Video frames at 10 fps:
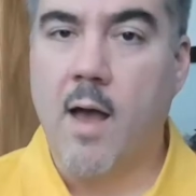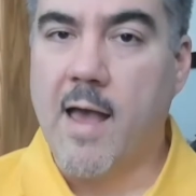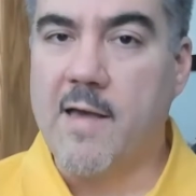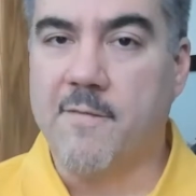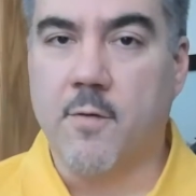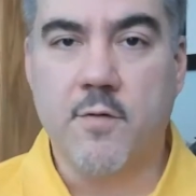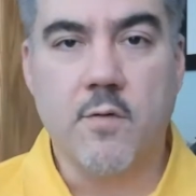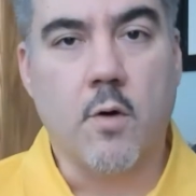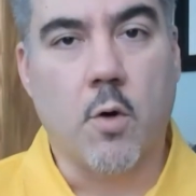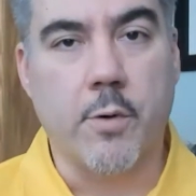Hey
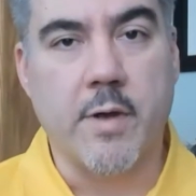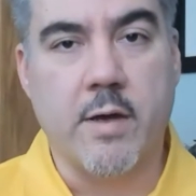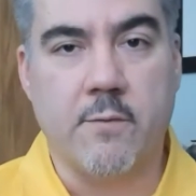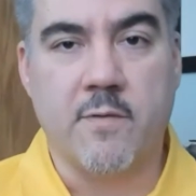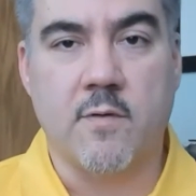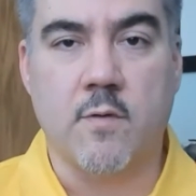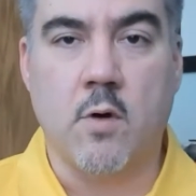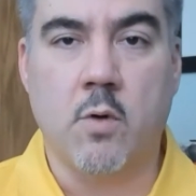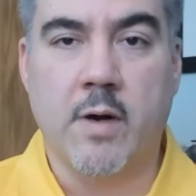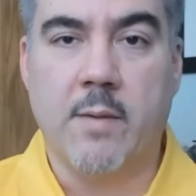folks, Corey here, Fist of
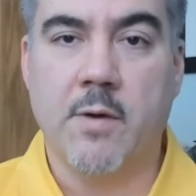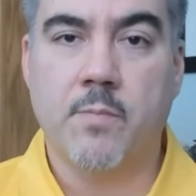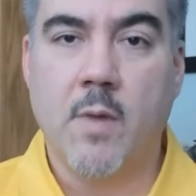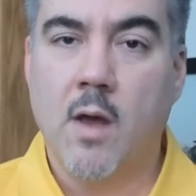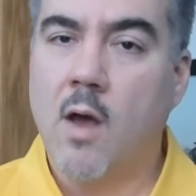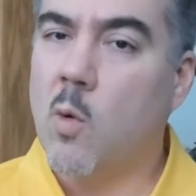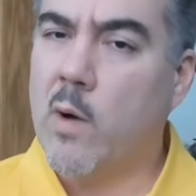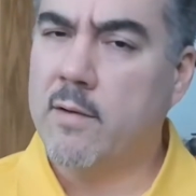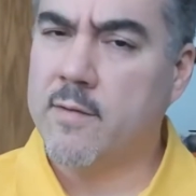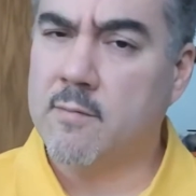Storm Wargaming.
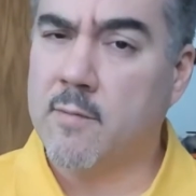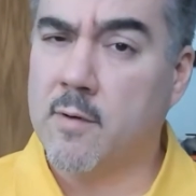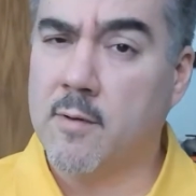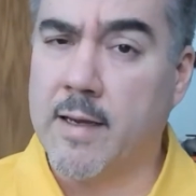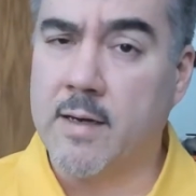Well, it's a little late,